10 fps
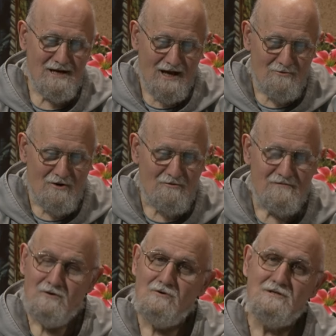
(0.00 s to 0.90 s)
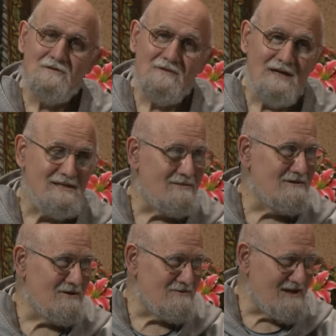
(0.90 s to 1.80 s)
We're viewers of
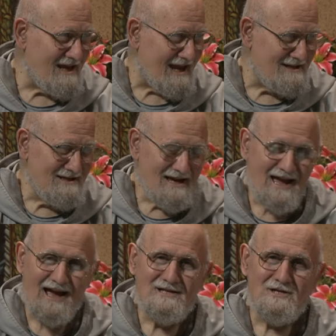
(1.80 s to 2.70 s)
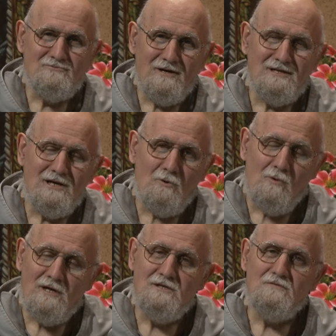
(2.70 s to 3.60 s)
EWTN, and she's written a
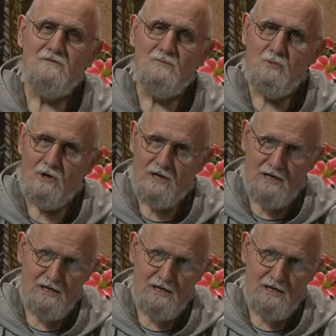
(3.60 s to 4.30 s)
wonderful book